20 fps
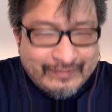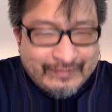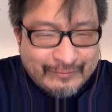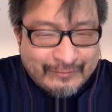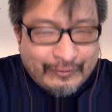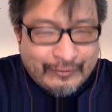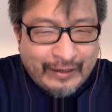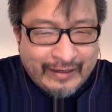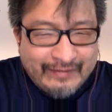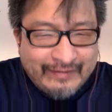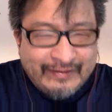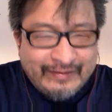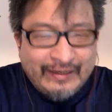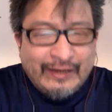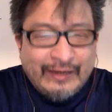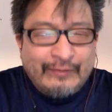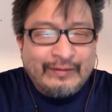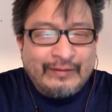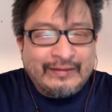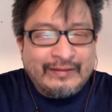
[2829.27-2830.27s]
right? You
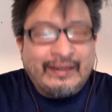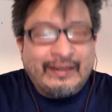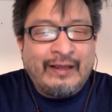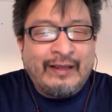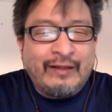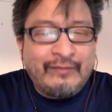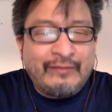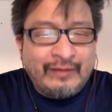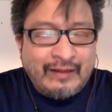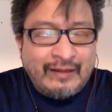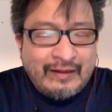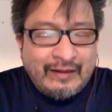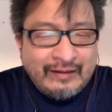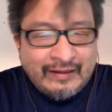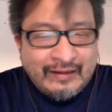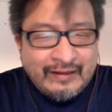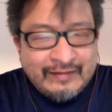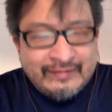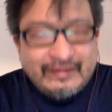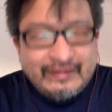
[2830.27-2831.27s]
know, it's a hell of a lot
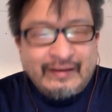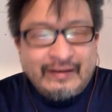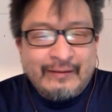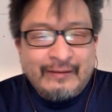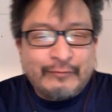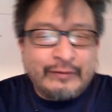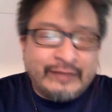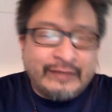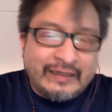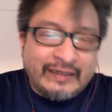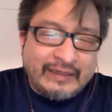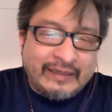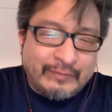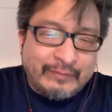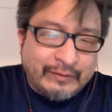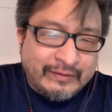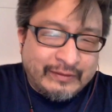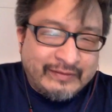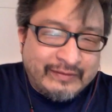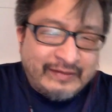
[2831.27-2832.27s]
less
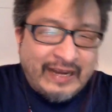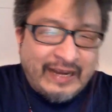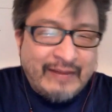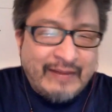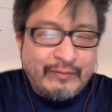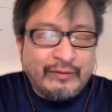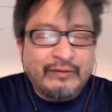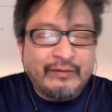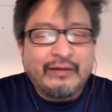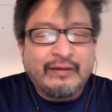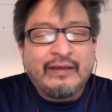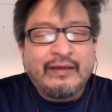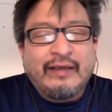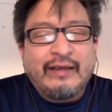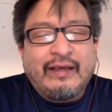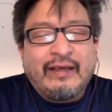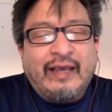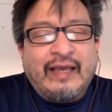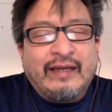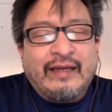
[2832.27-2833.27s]
predictable and stable.
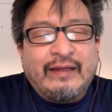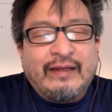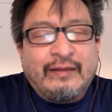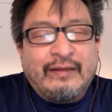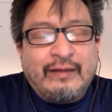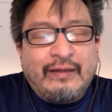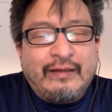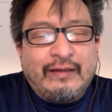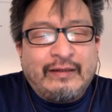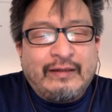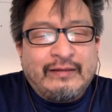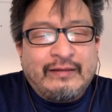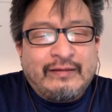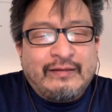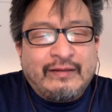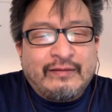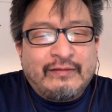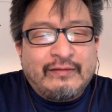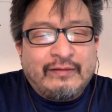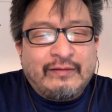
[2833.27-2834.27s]
And in that
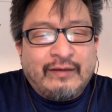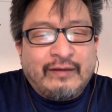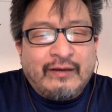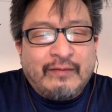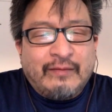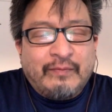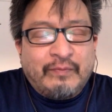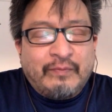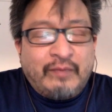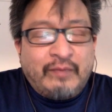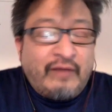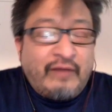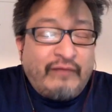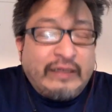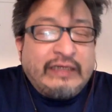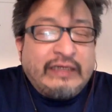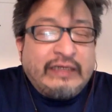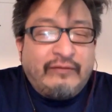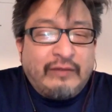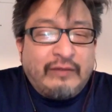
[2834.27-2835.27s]
instance,
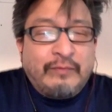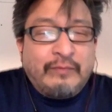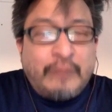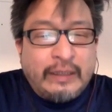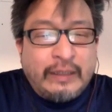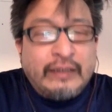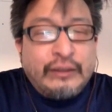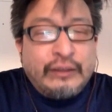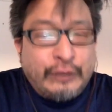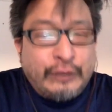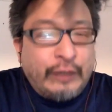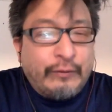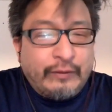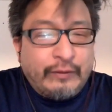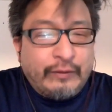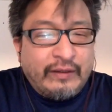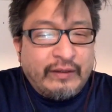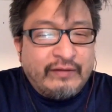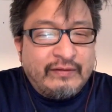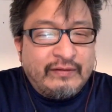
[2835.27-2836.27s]
effectively being a
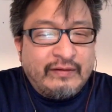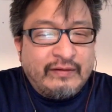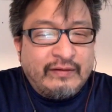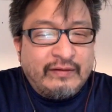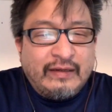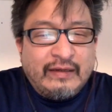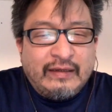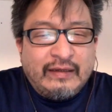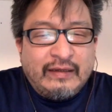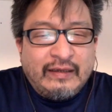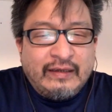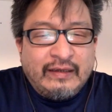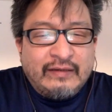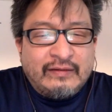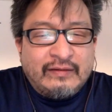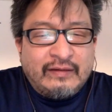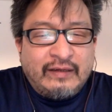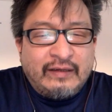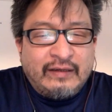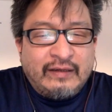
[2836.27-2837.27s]
generalist
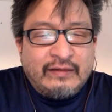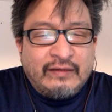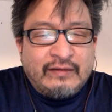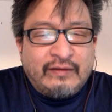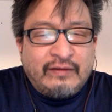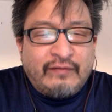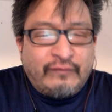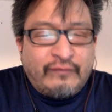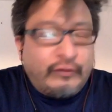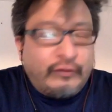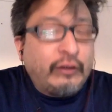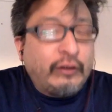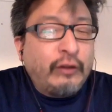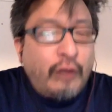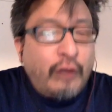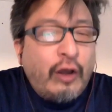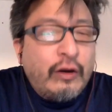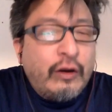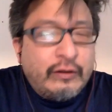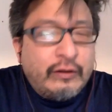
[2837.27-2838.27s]
is for the
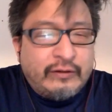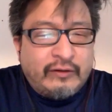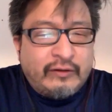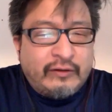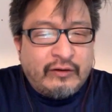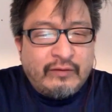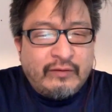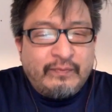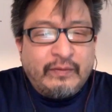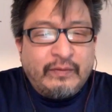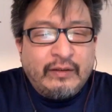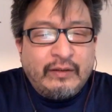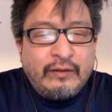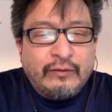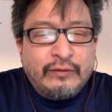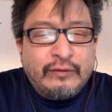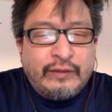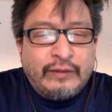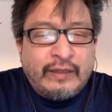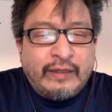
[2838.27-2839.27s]
long term,
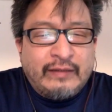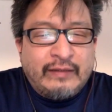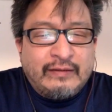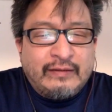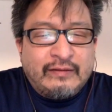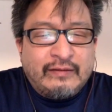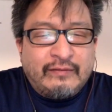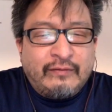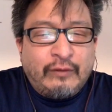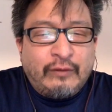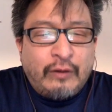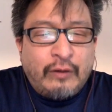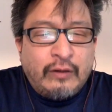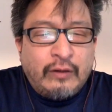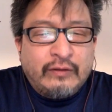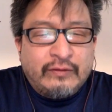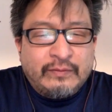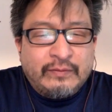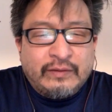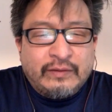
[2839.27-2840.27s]
your chances of
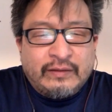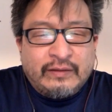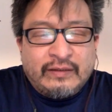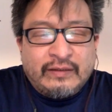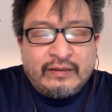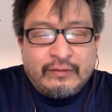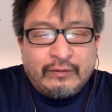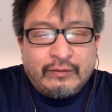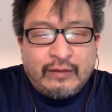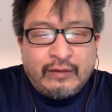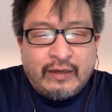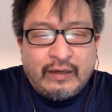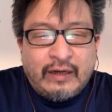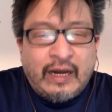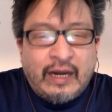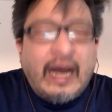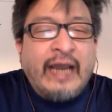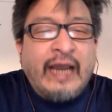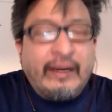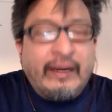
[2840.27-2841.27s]
long-term success are a lot
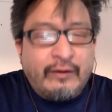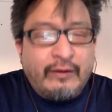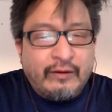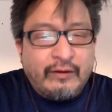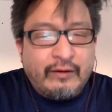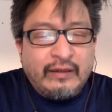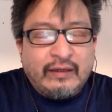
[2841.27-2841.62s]
higher